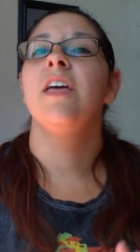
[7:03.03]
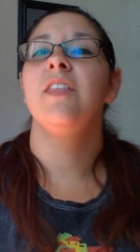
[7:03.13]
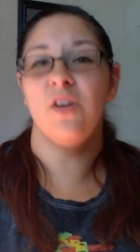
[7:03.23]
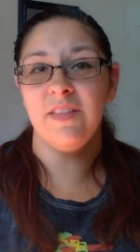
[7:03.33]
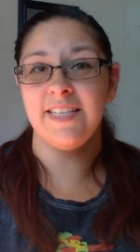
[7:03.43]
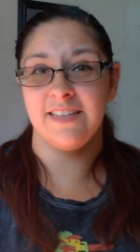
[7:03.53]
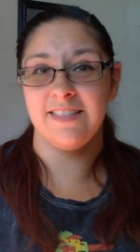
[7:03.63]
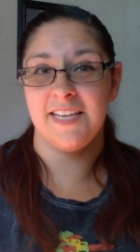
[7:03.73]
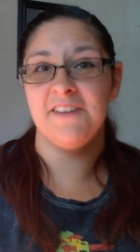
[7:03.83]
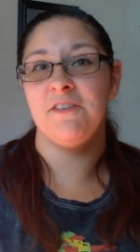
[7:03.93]
The only
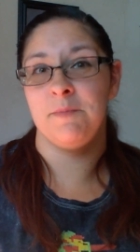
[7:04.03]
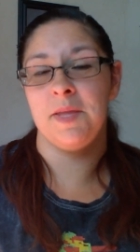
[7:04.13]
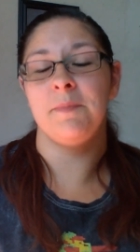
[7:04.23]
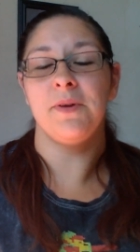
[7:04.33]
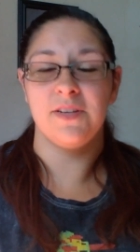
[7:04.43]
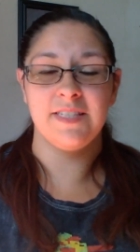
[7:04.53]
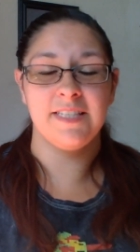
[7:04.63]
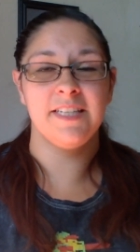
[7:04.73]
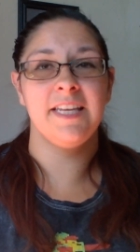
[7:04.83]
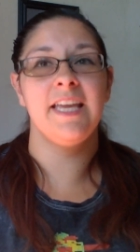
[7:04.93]
downside for me
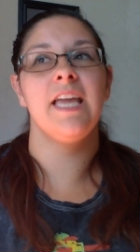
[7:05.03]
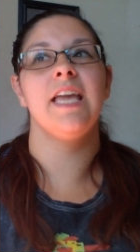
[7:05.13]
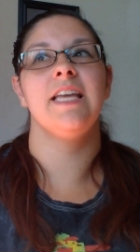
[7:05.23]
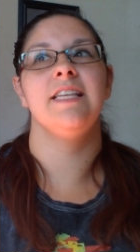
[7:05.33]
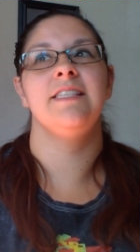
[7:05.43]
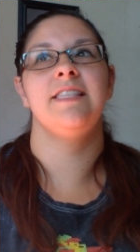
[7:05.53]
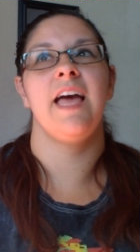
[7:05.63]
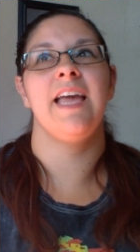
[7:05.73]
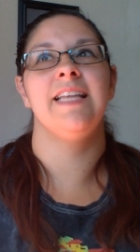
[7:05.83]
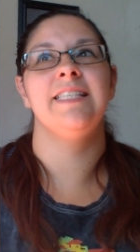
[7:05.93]
personally is
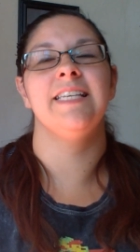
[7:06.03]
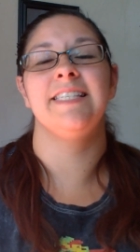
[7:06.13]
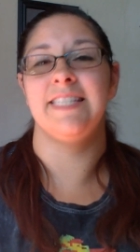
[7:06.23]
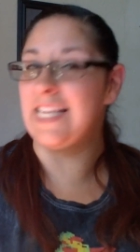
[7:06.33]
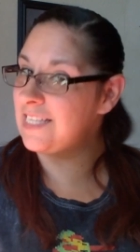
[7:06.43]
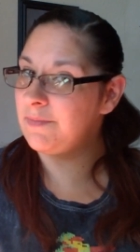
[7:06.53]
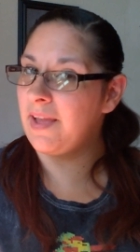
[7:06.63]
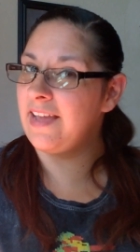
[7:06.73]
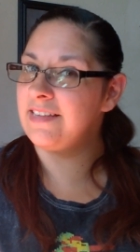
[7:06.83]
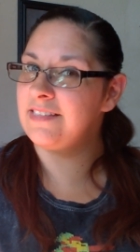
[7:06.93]
that it's a season
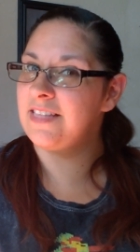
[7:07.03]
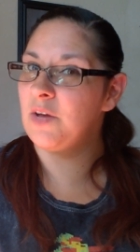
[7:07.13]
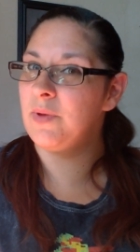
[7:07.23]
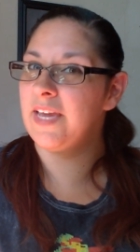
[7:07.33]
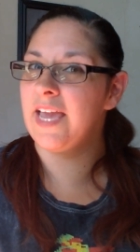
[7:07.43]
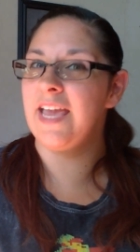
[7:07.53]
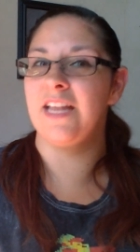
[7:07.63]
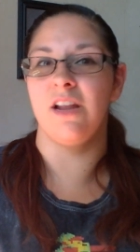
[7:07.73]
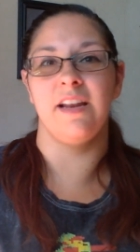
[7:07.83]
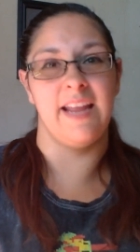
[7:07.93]
pass that we get
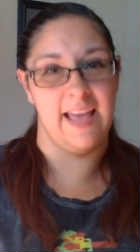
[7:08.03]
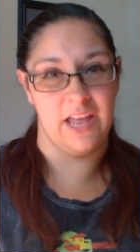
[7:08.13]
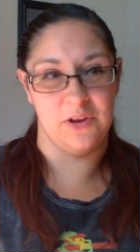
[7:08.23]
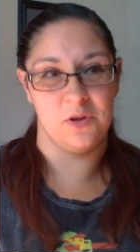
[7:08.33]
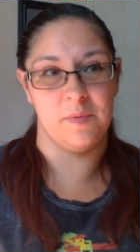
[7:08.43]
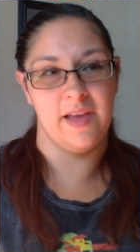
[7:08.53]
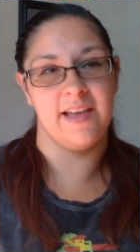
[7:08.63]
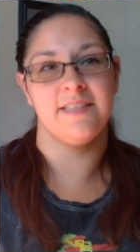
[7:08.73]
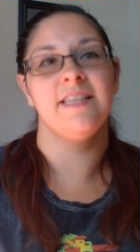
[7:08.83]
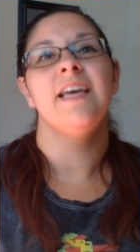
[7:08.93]
and not an annual pass.